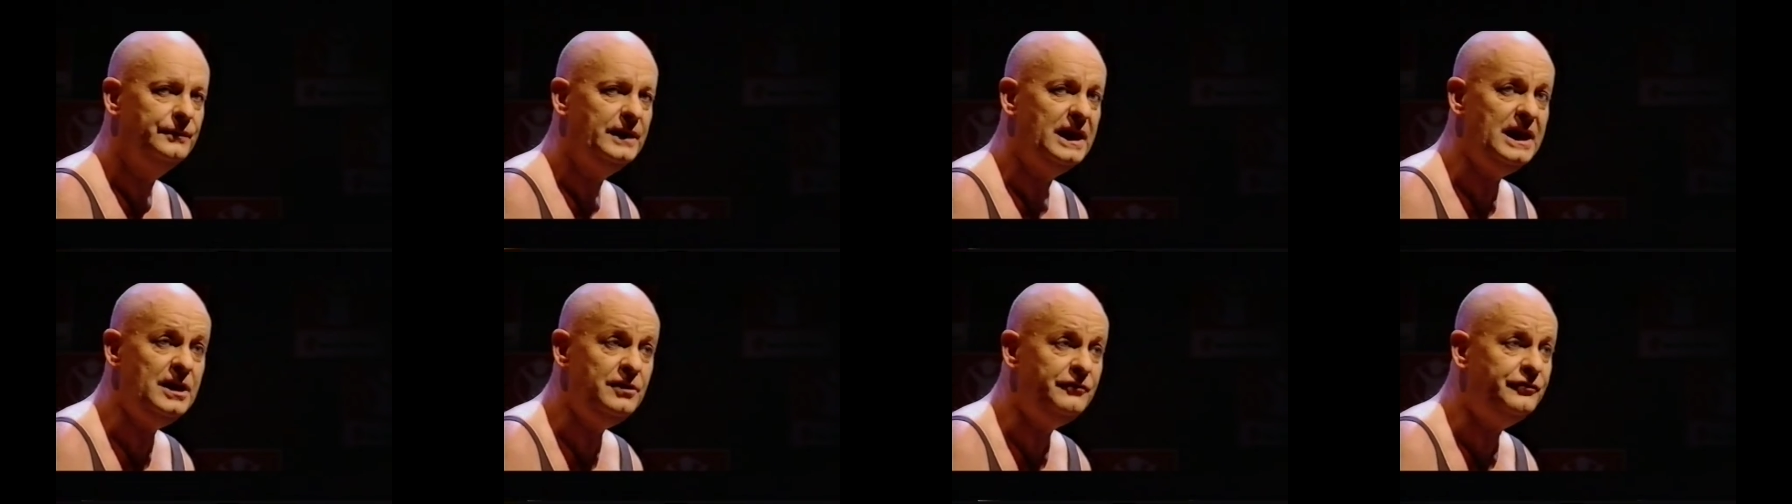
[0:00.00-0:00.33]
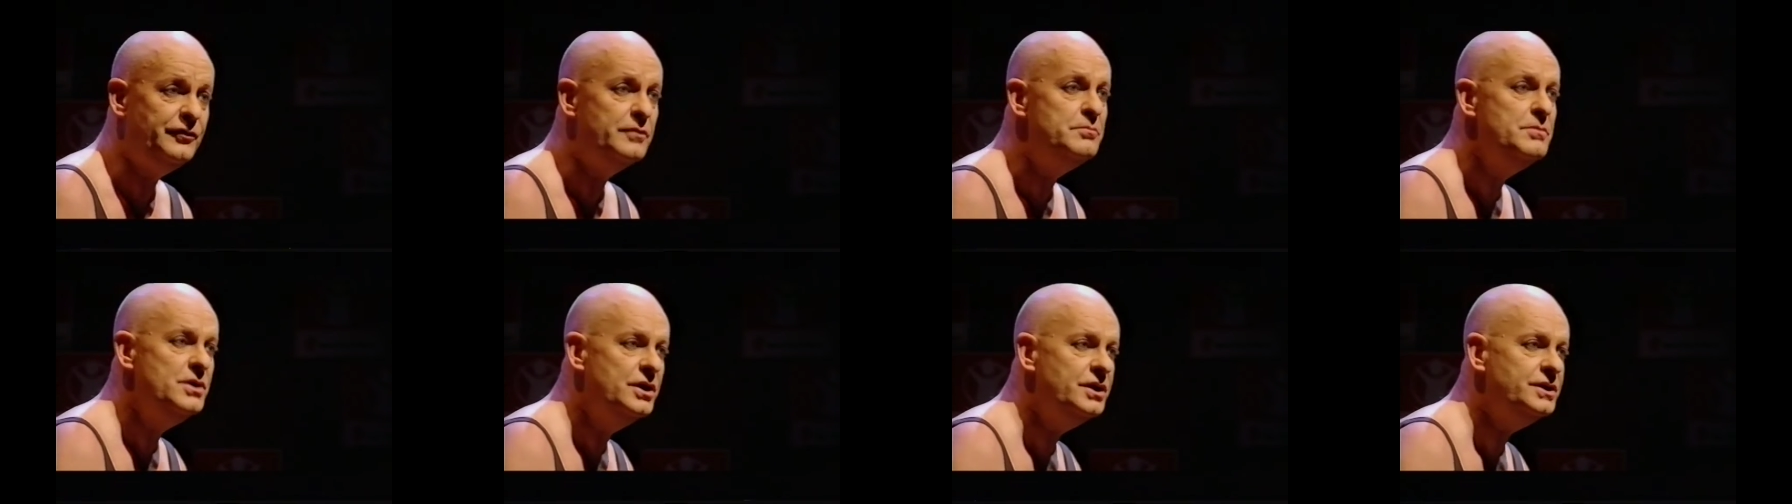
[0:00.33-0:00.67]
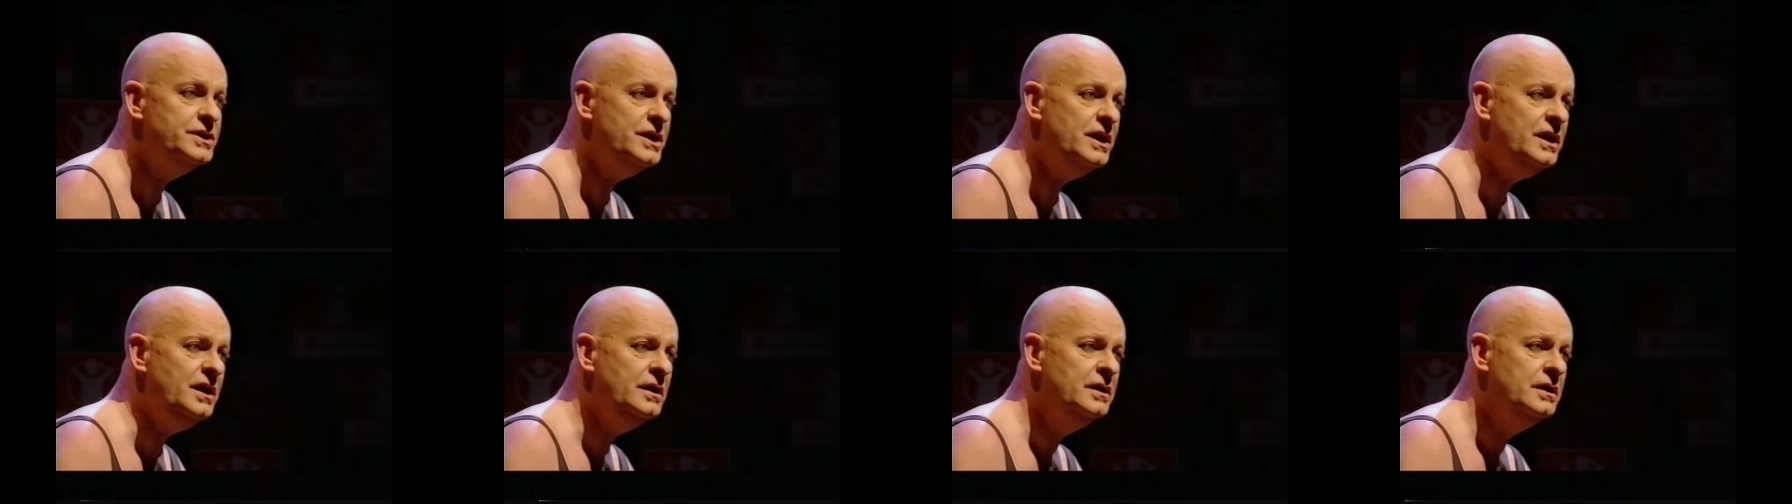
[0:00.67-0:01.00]
In for
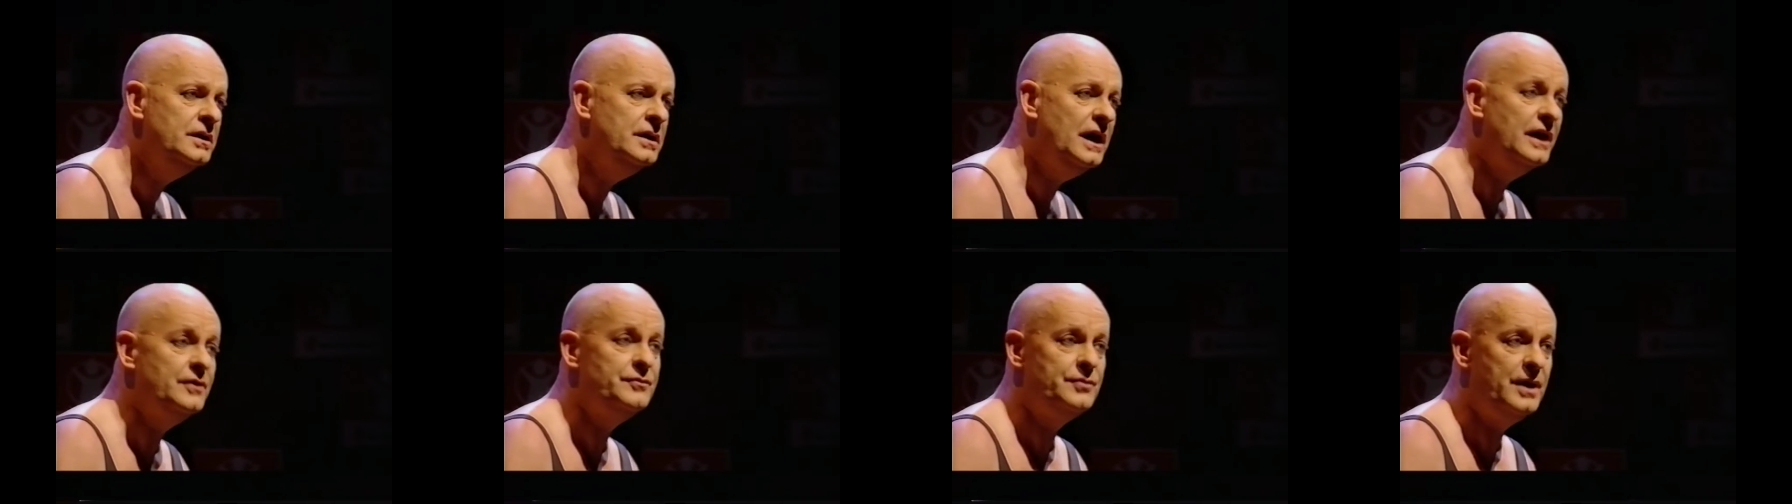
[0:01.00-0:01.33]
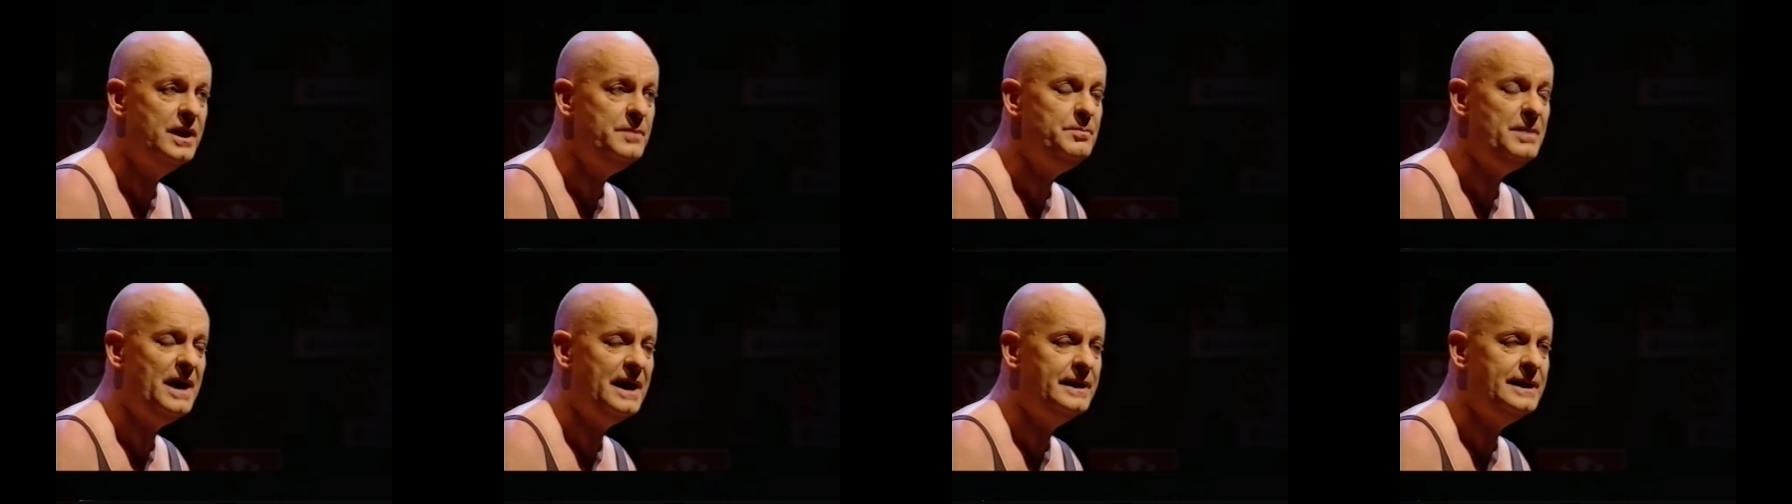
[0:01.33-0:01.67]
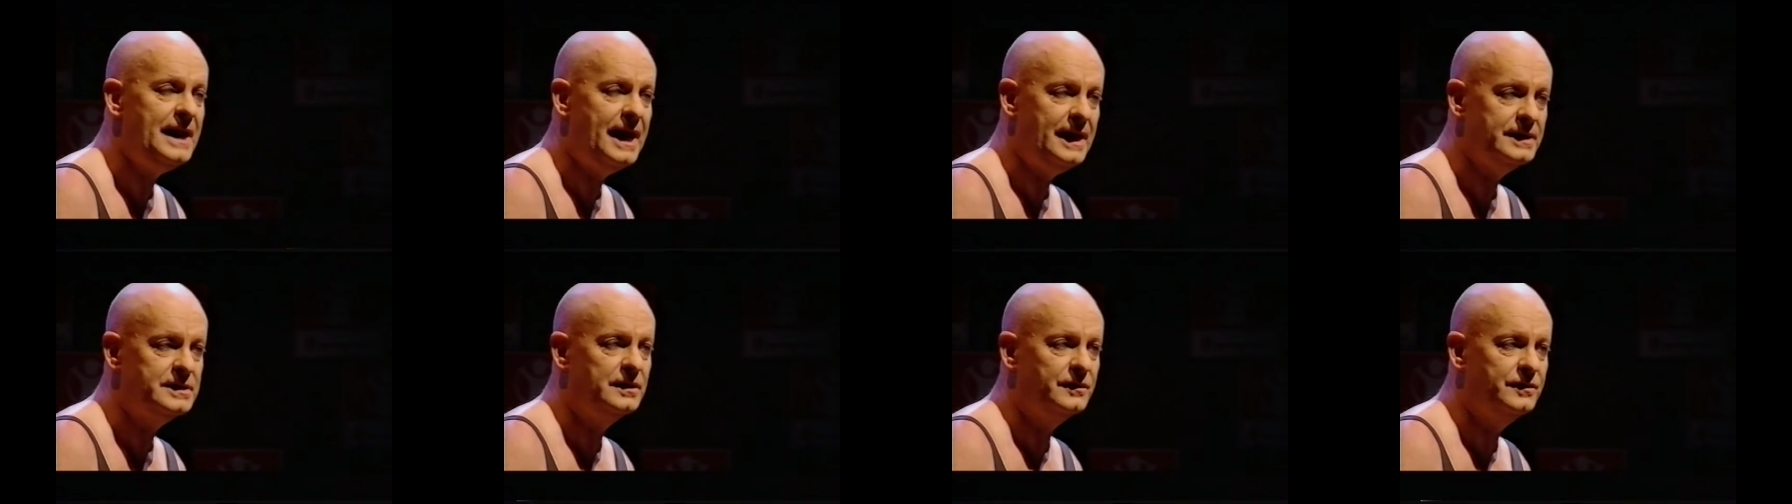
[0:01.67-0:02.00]
murder and rape and
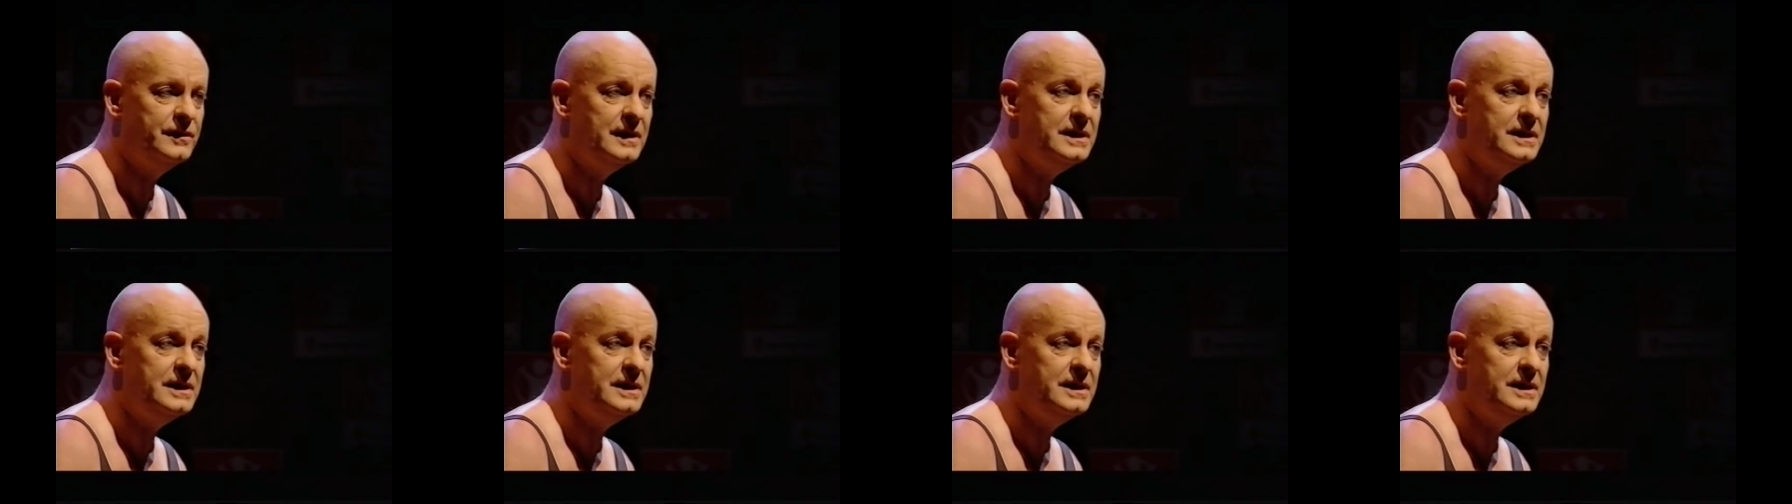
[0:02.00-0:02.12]
adult